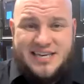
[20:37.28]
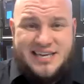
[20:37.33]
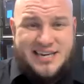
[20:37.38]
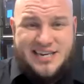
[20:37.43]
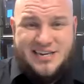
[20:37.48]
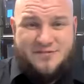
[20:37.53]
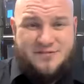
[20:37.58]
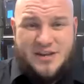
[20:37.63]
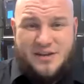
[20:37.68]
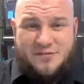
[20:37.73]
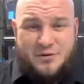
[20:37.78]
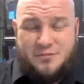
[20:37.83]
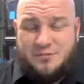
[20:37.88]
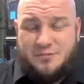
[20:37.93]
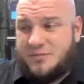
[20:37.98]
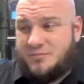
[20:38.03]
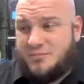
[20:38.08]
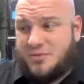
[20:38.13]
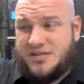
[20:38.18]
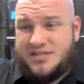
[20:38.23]
and
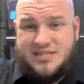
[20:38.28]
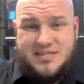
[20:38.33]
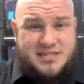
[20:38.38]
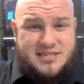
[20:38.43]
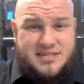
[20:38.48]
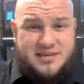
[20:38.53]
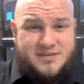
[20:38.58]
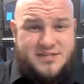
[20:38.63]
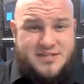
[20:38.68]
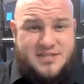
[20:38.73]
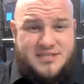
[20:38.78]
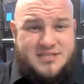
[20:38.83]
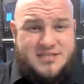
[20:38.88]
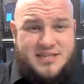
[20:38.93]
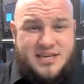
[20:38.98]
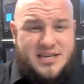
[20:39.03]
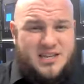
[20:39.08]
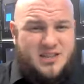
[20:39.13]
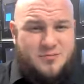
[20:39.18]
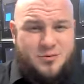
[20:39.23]
my buddy didn't give it to his
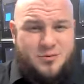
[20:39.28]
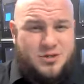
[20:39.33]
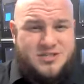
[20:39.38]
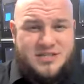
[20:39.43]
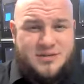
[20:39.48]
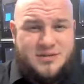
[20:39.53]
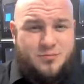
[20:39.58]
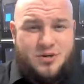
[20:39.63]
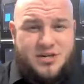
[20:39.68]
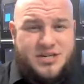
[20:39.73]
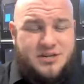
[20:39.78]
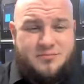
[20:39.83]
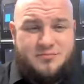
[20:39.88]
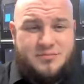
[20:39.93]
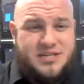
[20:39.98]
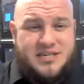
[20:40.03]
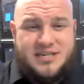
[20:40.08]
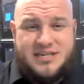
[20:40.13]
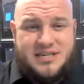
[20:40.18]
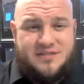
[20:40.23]
snake, and the person that breed him,
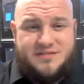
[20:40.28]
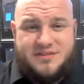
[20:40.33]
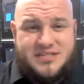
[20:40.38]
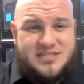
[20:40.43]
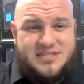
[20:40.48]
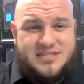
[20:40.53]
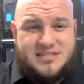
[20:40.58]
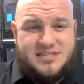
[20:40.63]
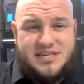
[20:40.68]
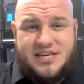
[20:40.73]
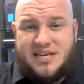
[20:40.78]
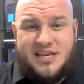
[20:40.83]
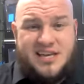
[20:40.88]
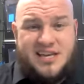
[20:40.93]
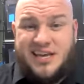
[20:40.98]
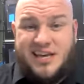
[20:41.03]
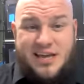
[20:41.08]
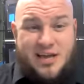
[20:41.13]
he didn't give it to his snake.